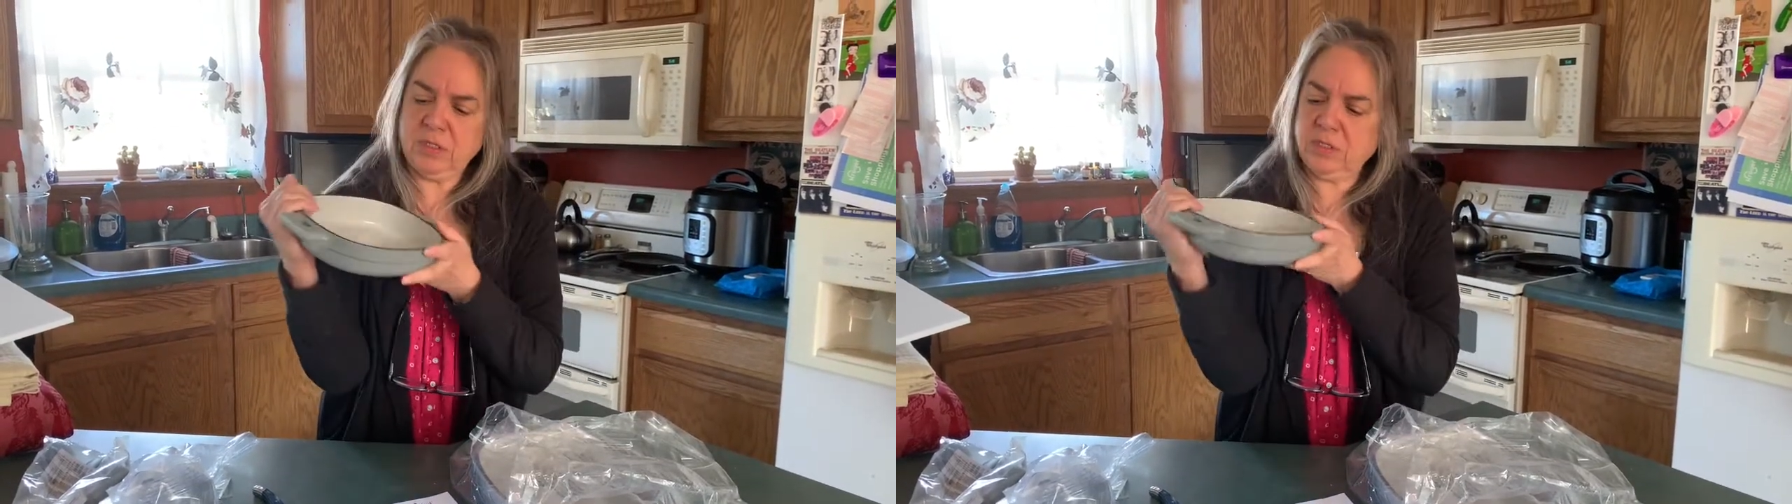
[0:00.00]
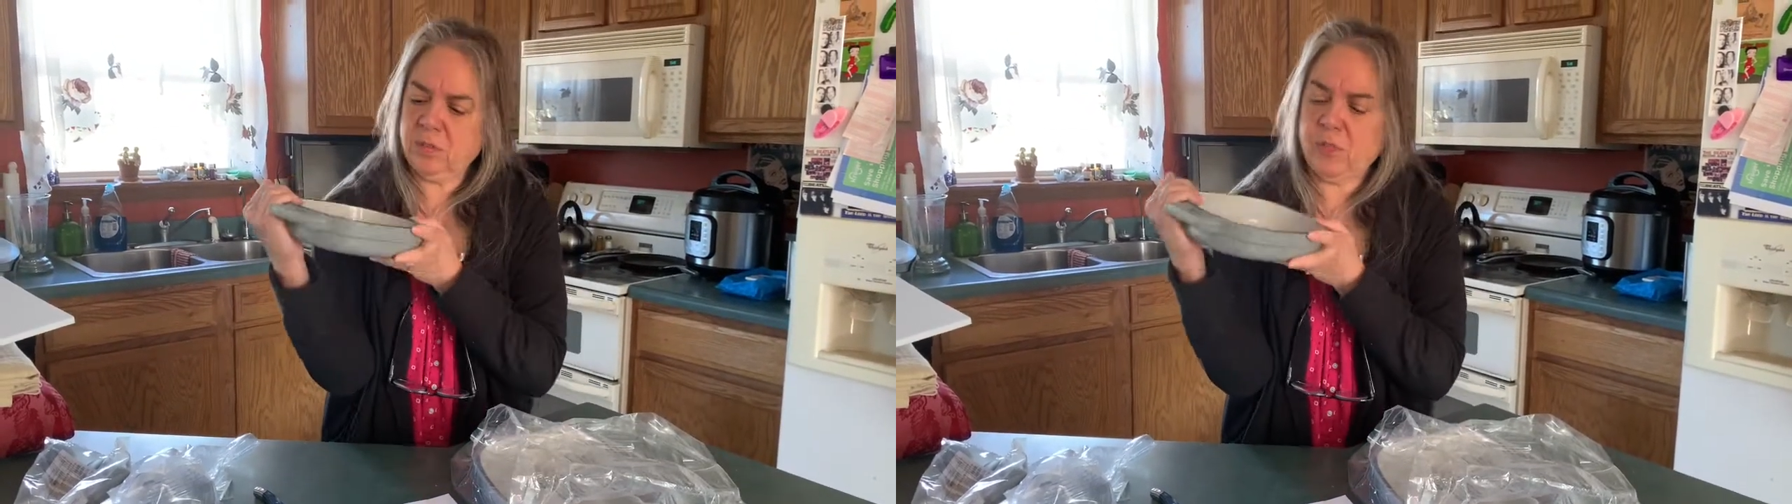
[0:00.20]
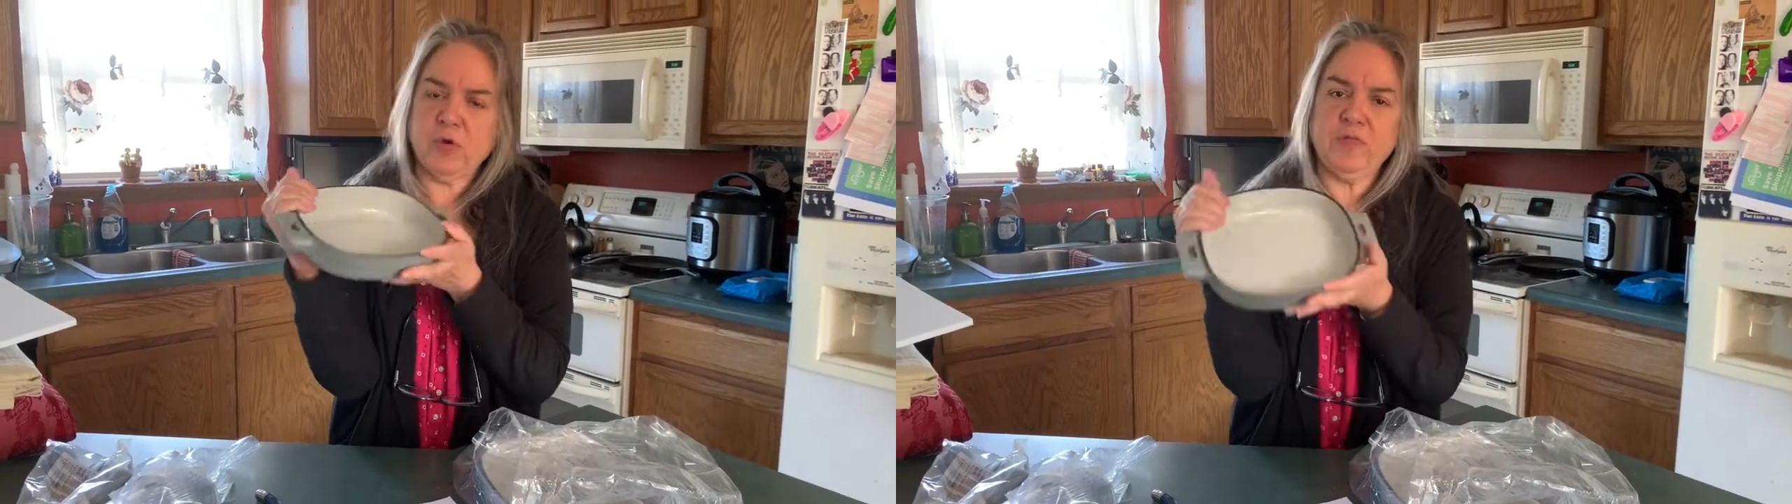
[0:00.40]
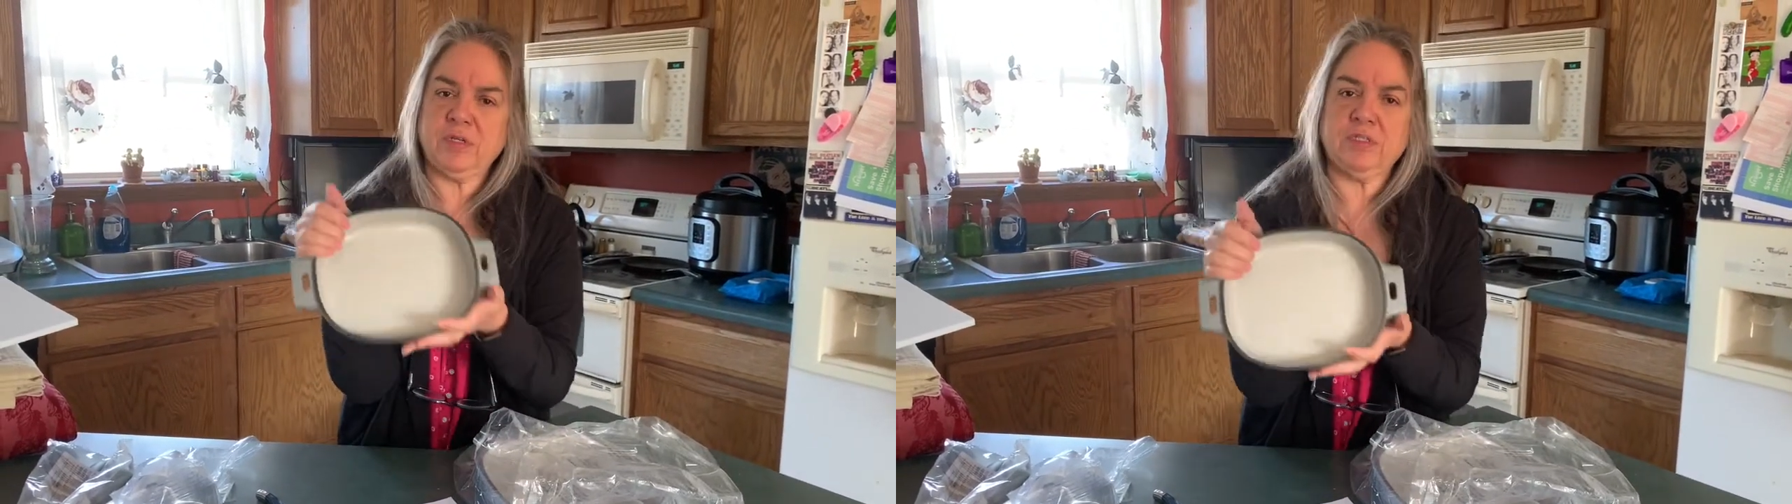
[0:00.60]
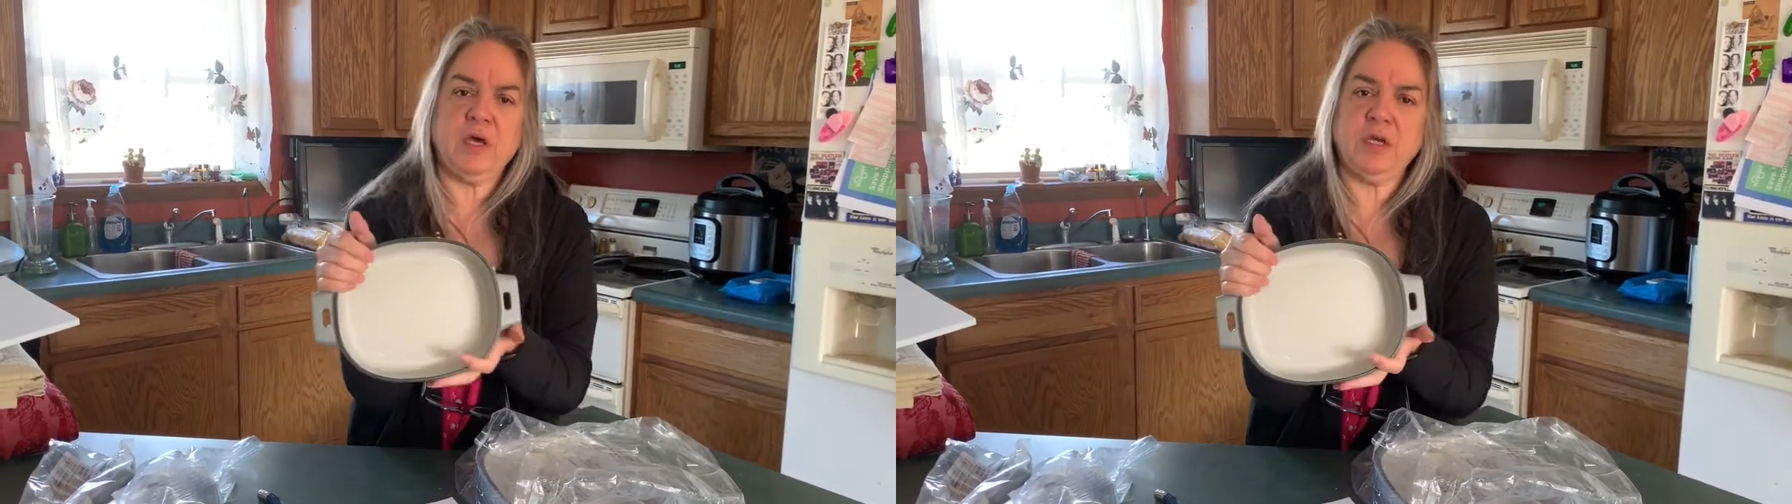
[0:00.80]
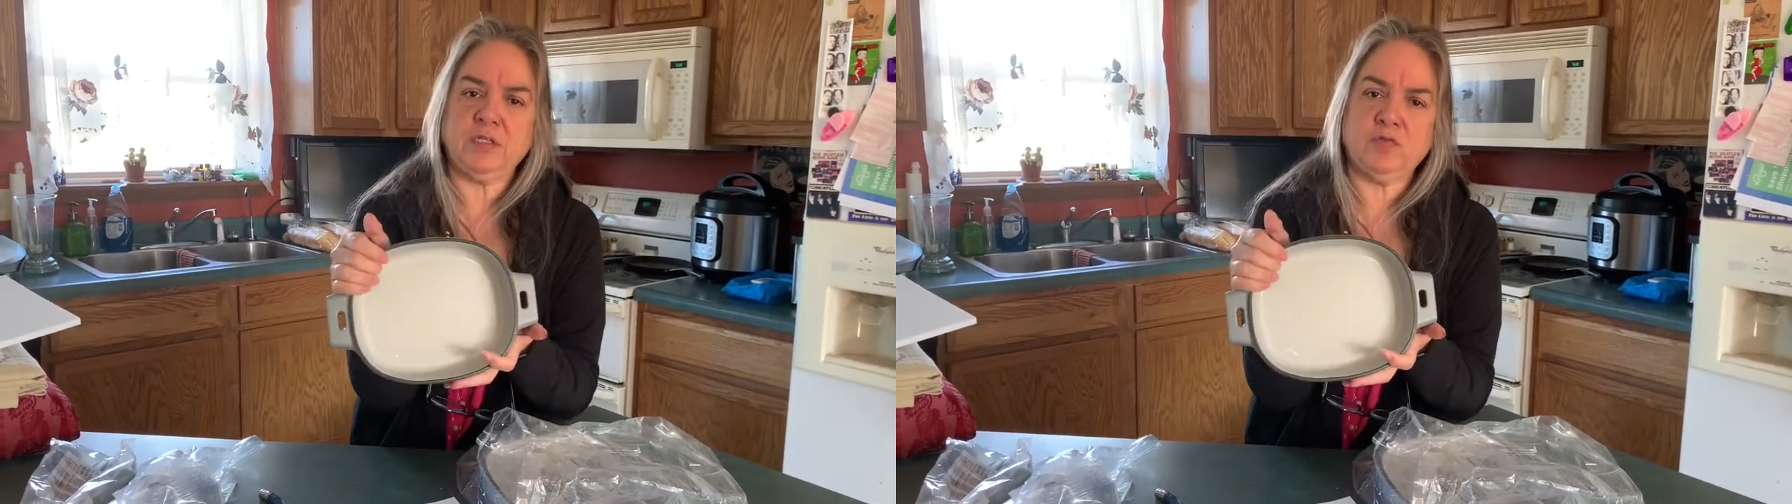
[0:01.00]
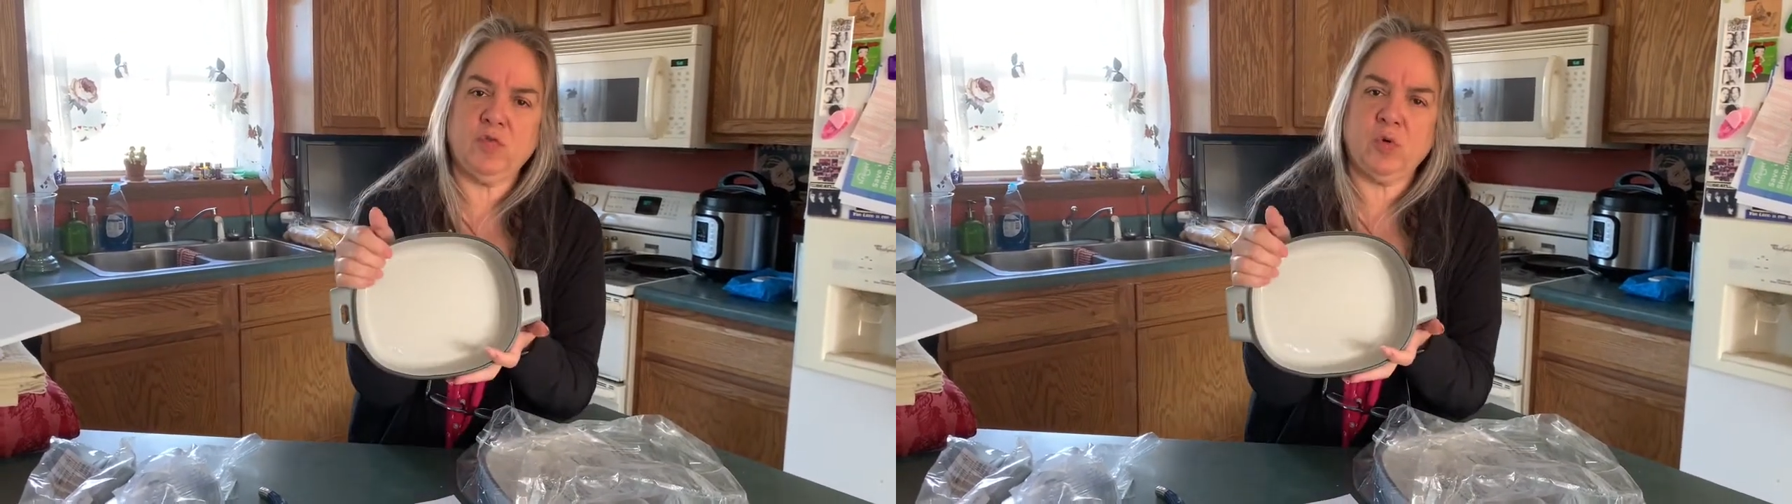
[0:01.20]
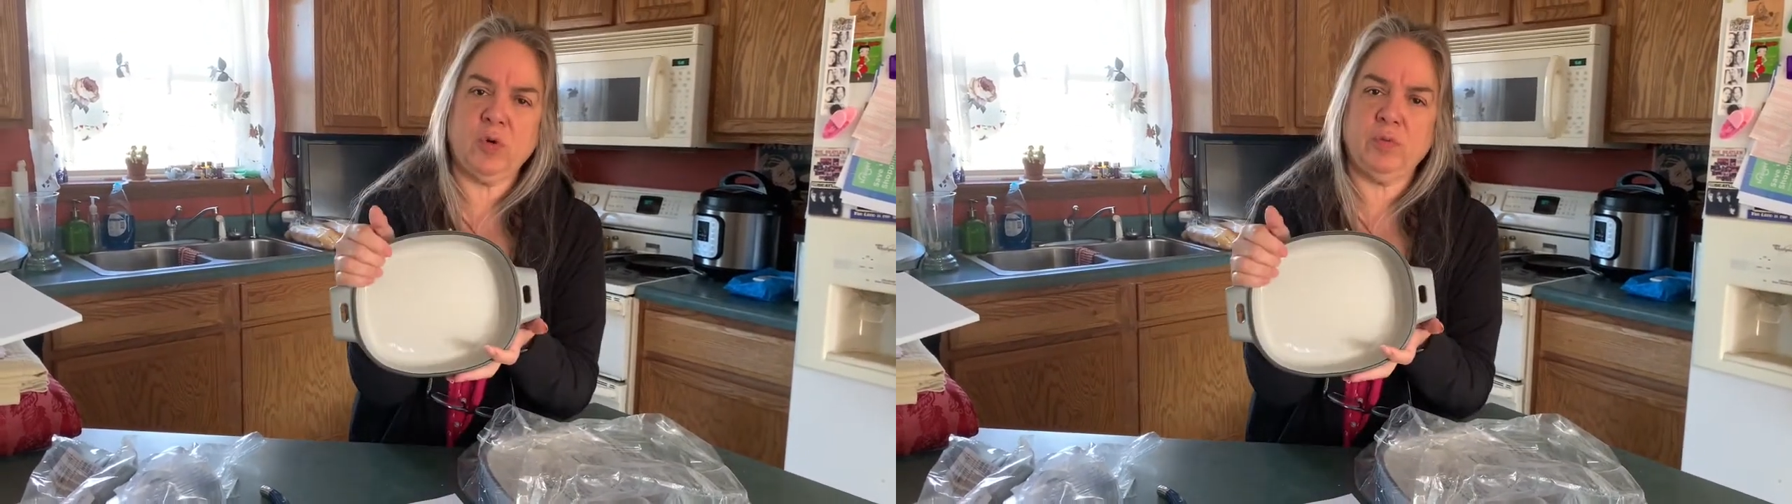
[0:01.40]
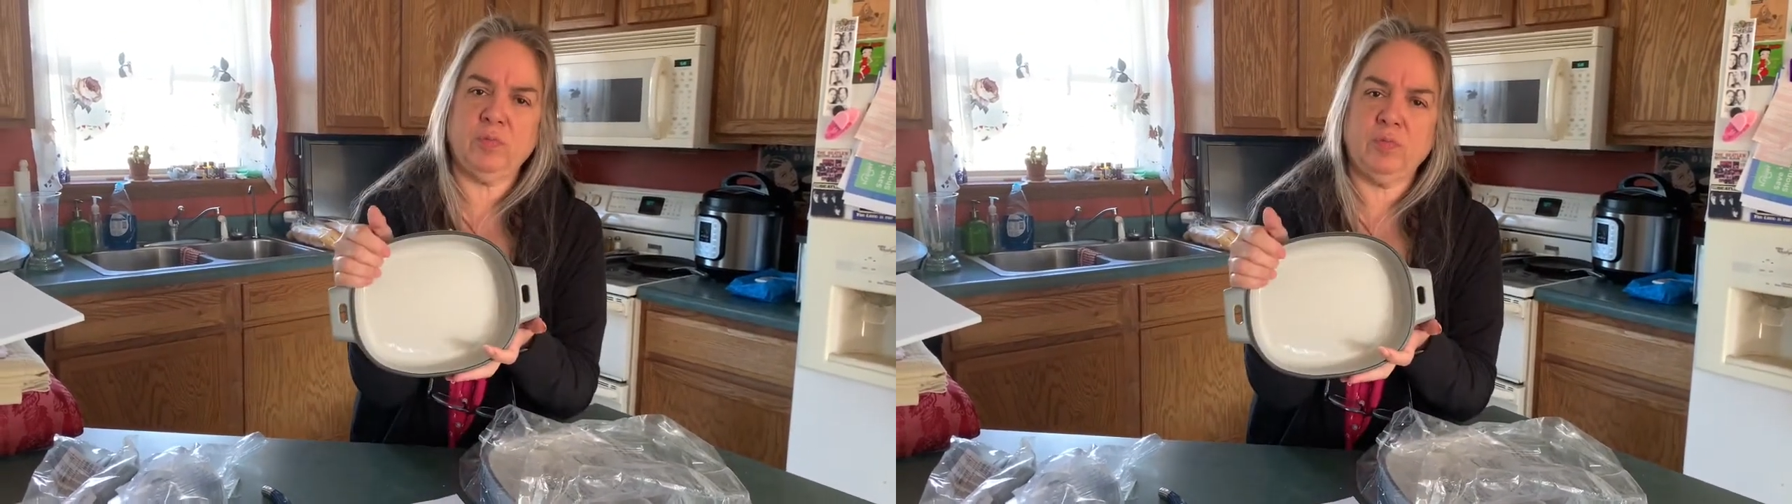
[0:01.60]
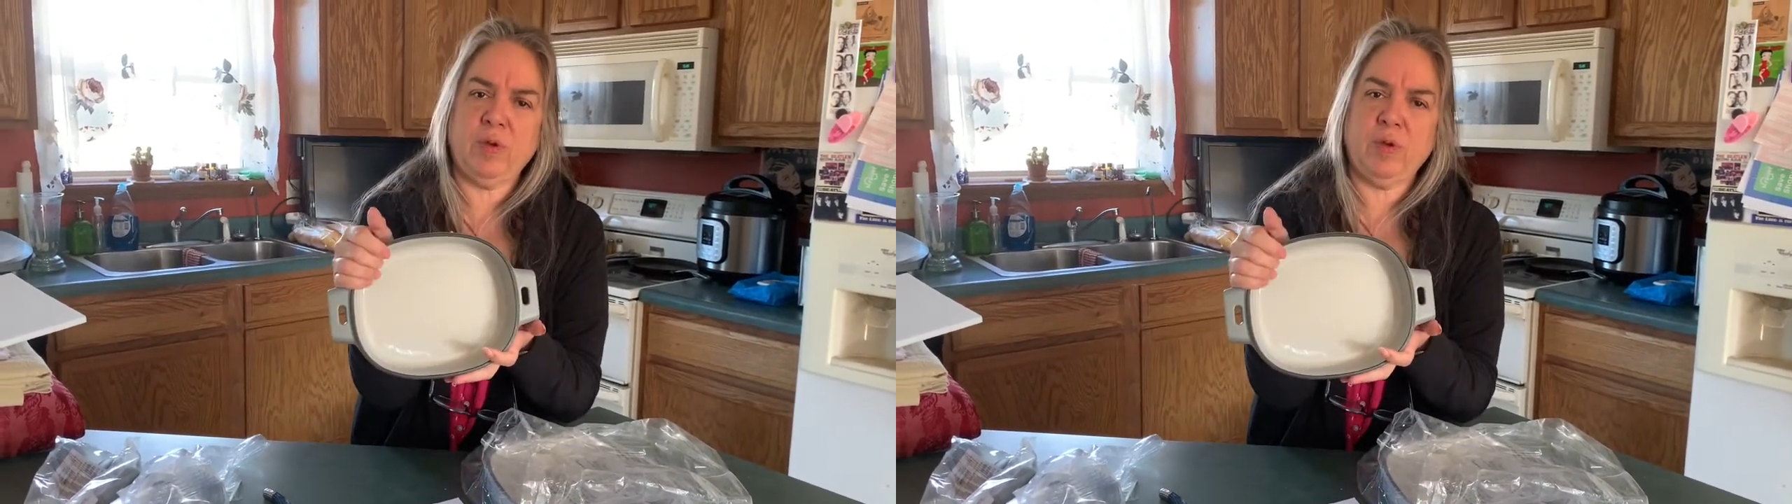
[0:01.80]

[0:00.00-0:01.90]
is the perfect size for